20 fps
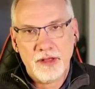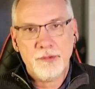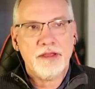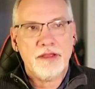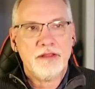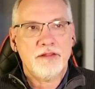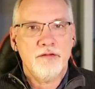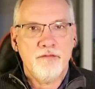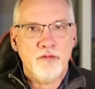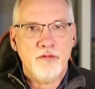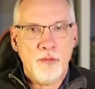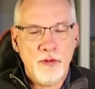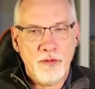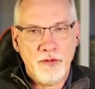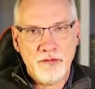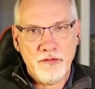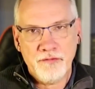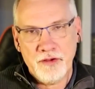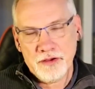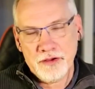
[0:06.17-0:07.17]
back to Formula
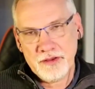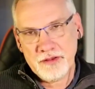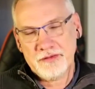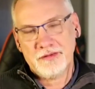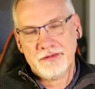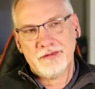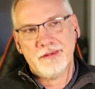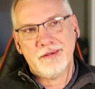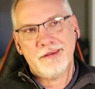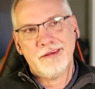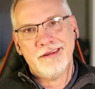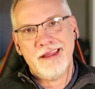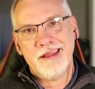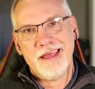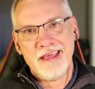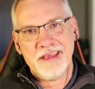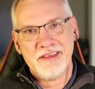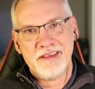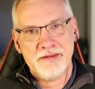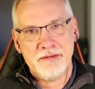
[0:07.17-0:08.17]
One Focus, an
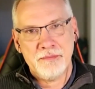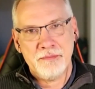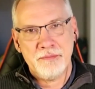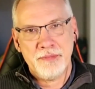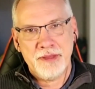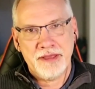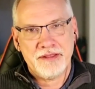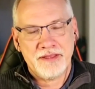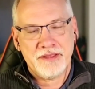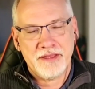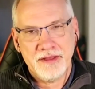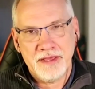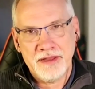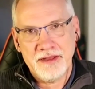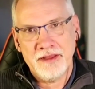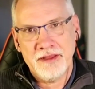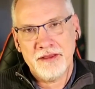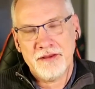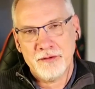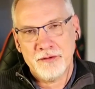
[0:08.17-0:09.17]
action-packed
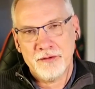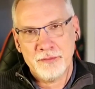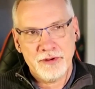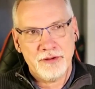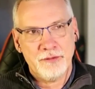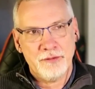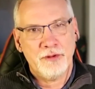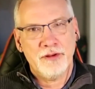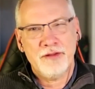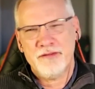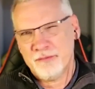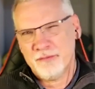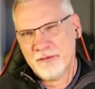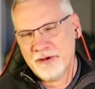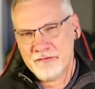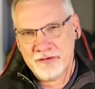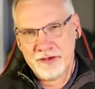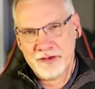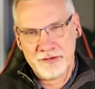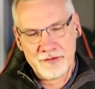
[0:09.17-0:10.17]
Canadian Grand Prix, one of
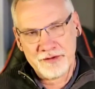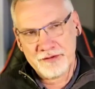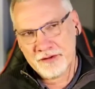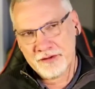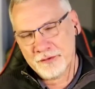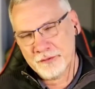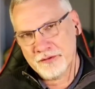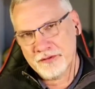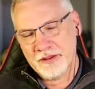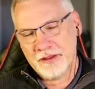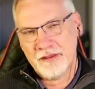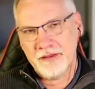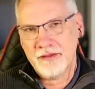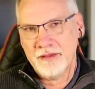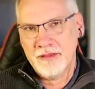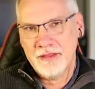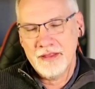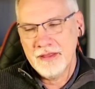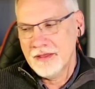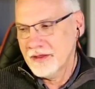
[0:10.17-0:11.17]
my favourites, I would
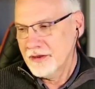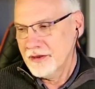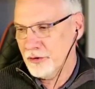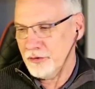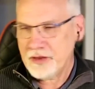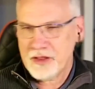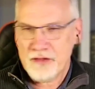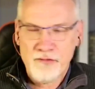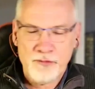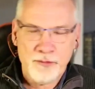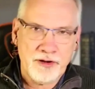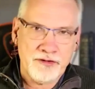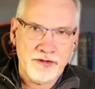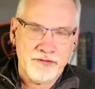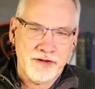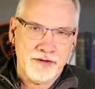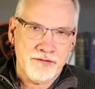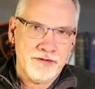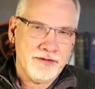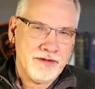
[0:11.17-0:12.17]
think. Not everybody's
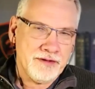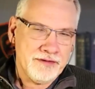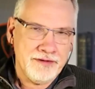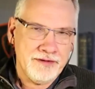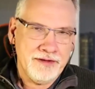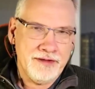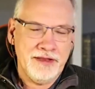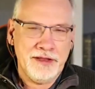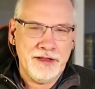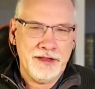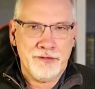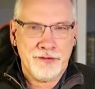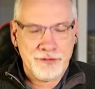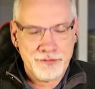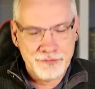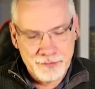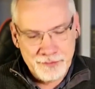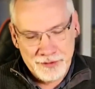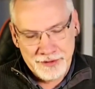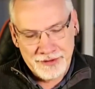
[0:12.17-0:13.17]
favourite. I see Nico
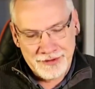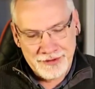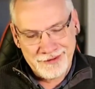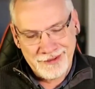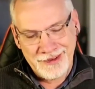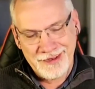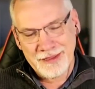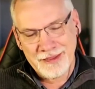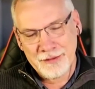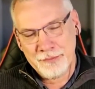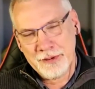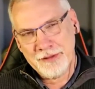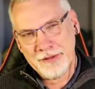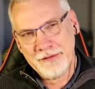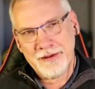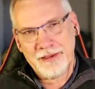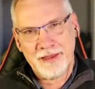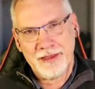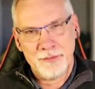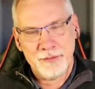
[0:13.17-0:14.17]
Rosberg and Danica
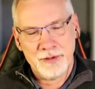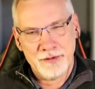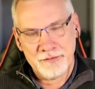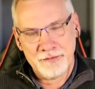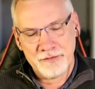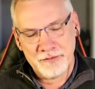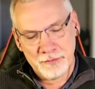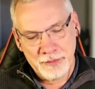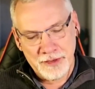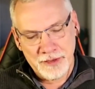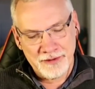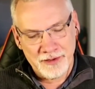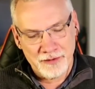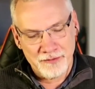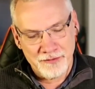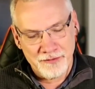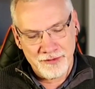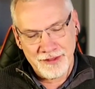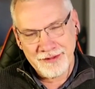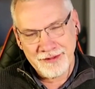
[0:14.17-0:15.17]
Patrick had a bit of a spat
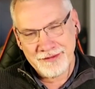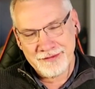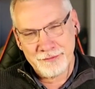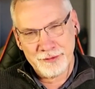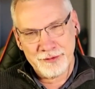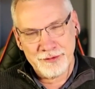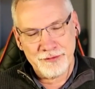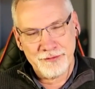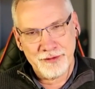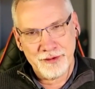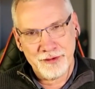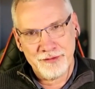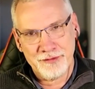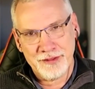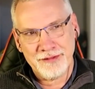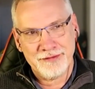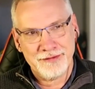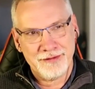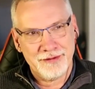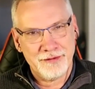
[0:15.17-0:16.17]
over that. What did you think of
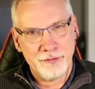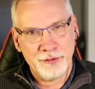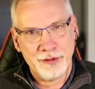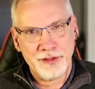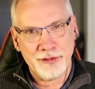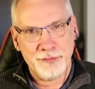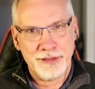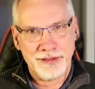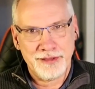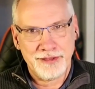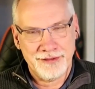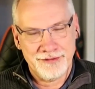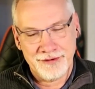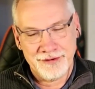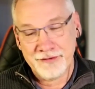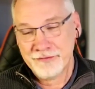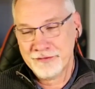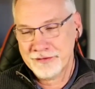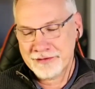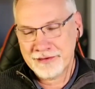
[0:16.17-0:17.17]
that? And welcome back,
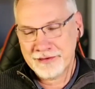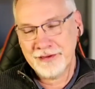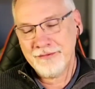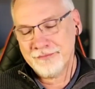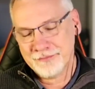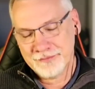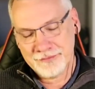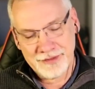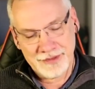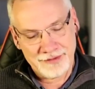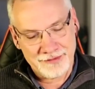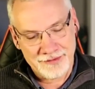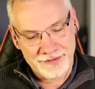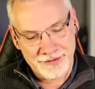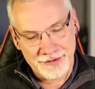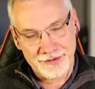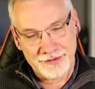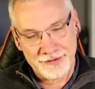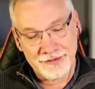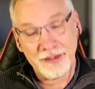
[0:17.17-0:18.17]
Hendrik, firstly. Let's
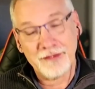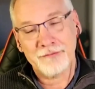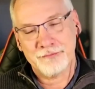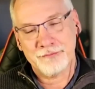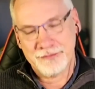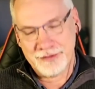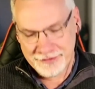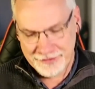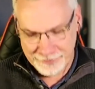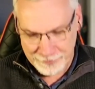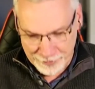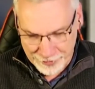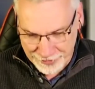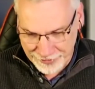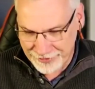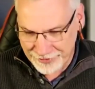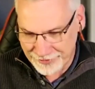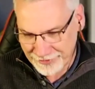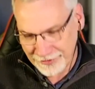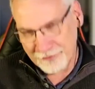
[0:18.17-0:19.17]
say
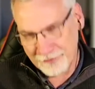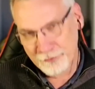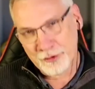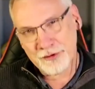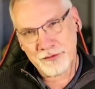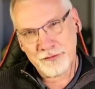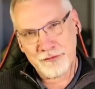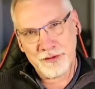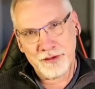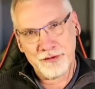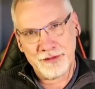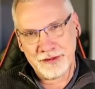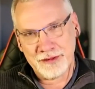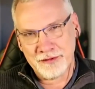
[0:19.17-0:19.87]
bye, and then what did you think of that